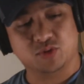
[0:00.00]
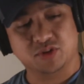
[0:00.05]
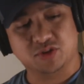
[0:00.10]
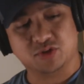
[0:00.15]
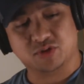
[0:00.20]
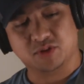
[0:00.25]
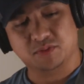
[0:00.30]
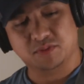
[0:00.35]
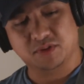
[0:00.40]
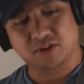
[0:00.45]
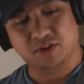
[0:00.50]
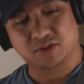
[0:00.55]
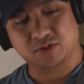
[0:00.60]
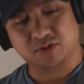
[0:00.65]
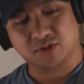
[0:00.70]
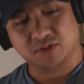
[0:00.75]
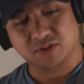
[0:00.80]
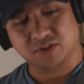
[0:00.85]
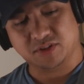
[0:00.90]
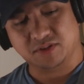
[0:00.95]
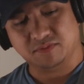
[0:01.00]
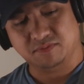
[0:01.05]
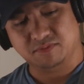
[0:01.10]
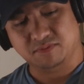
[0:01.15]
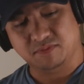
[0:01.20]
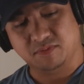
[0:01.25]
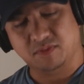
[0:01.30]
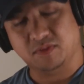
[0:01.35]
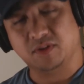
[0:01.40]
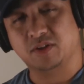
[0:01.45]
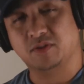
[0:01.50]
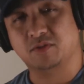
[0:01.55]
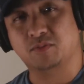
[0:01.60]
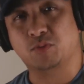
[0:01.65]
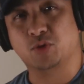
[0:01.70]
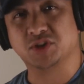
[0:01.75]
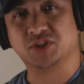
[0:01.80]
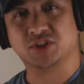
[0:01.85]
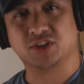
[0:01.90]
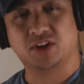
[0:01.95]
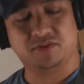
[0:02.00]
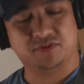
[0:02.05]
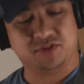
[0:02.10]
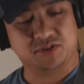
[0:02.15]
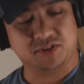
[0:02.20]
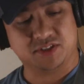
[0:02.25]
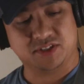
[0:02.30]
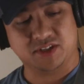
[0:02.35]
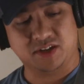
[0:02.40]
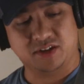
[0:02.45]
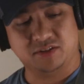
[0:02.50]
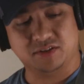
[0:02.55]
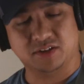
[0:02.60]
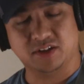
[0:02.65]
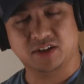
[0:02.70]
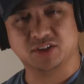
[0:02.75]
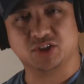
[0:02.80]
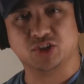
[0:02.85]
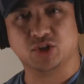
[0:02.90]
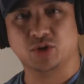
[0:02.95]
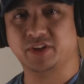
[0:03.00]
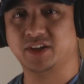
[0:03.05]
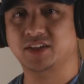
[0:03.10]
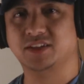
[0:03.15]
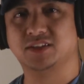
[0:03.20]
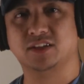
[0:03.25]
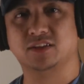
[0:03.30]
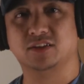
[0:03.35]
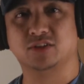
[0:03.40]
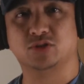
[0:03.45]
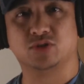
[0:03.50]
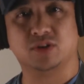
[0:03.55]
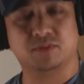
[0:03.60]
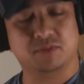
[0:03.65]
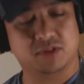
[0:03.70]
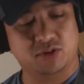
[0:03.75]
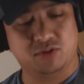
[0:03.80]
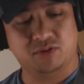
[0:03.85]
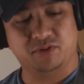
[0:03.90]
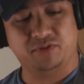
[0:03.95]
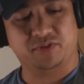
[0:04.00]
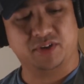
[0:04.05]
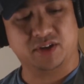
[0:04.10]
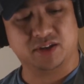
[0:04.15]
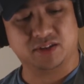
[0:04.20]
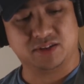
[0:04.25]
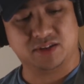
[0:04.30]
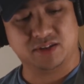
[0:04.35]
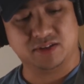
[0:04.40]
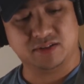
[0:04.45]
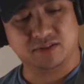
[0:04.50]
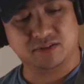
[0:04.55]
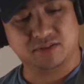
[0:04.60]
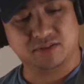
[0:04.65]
Twid Tremolo, so it's a more softer sound, showcasing the tremolo effect.